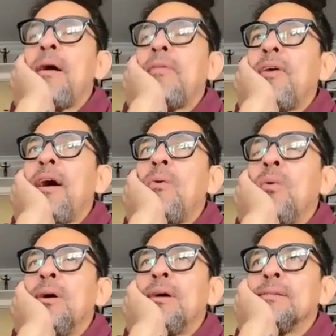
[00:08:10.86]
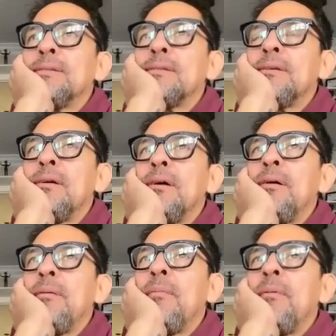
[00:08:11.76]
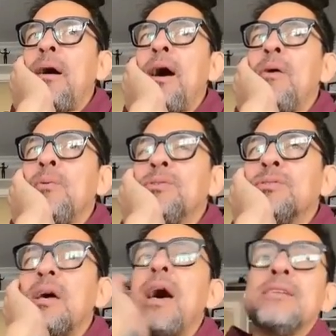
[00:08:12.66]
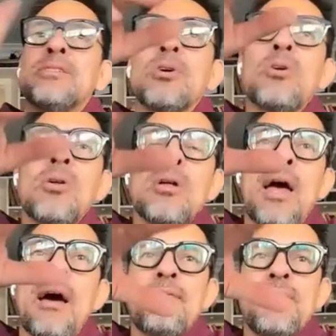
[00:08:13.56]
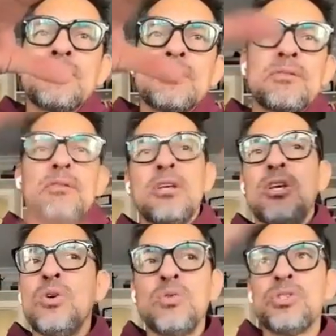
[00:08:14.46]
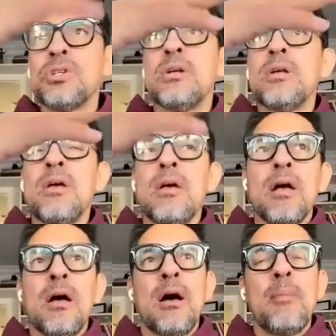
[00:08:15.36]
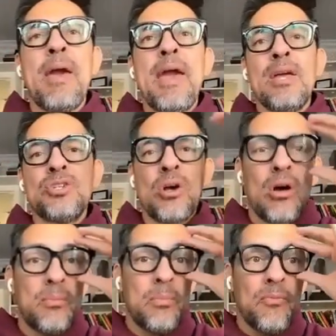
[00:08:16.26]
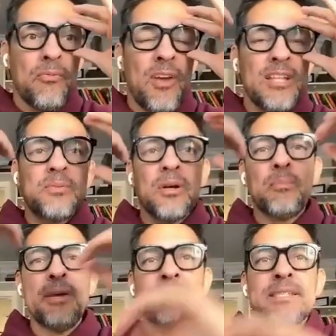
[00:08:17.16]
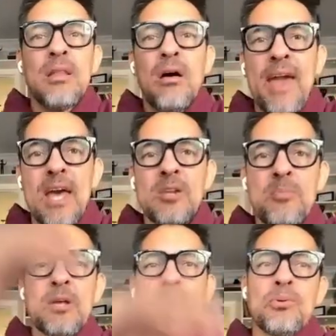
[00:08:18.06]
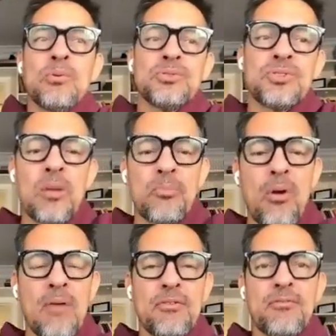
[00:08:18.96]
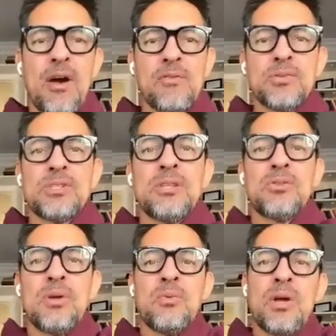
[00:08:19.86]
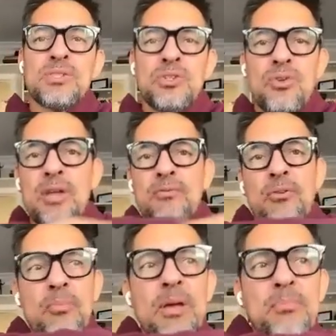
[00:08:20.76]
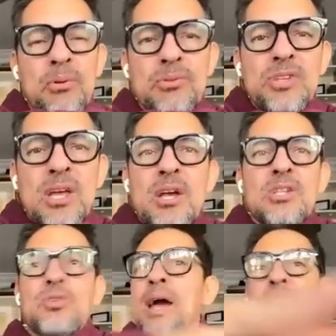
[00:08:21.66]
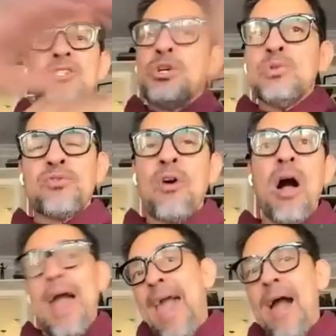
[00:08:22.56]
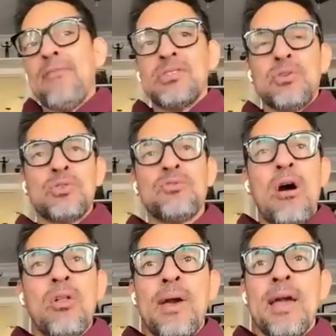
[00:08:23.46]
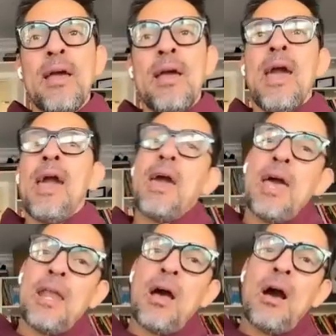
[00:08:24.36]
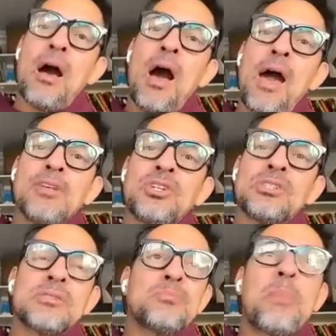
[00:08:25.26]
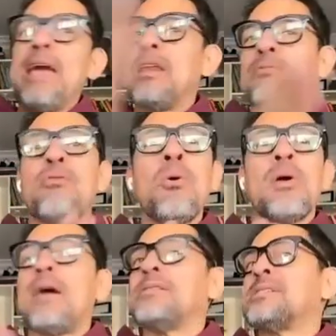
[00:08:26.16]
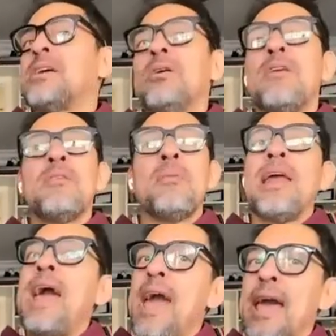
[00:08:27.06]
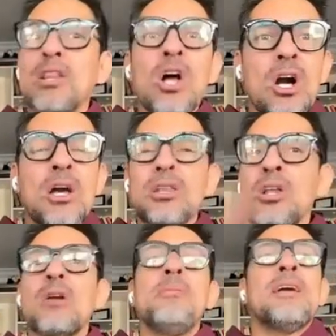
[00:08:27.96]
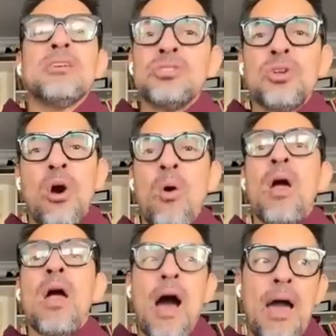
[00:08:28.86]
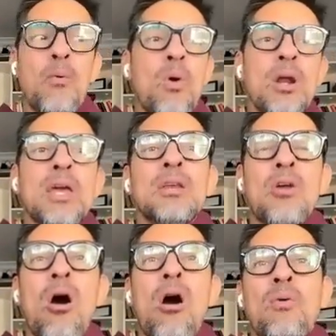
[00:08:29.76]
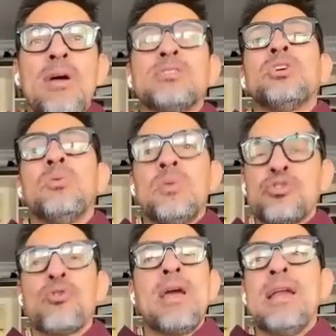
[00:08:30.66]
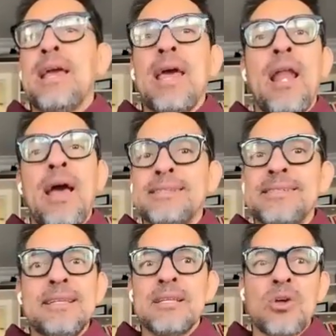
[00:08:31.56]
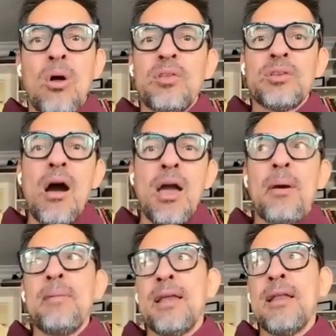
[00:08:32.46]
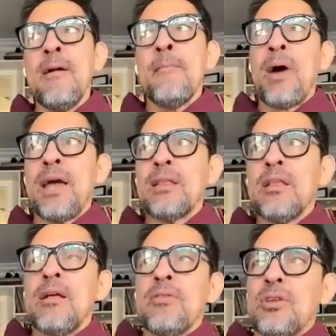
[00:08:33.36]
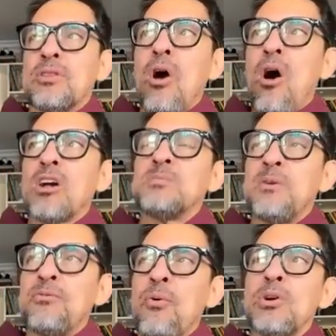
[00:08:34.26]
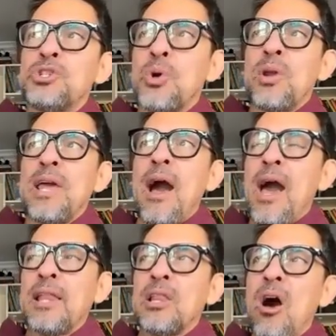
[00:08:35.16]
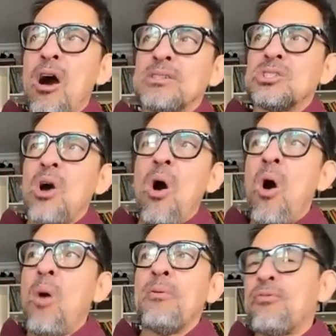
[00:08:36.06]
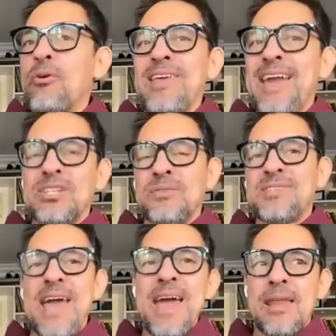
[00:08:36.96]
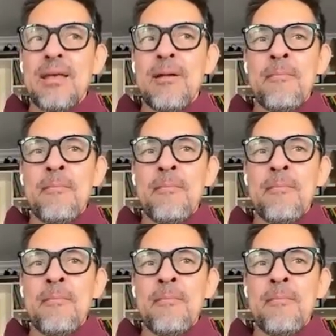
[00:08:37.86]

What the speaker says: about that was, I still have this huge page on Facebook, Peace, Love, and Pit Bulls, nonprofit 501c3 rescue training for pit bulls. So I have this huge following, and I just paid it forward. I was telling everybody, hey, look, because I work in dog rescue and training, and I see this all the time. I mean, the dogs before Shorty, I lost all before the age of 10.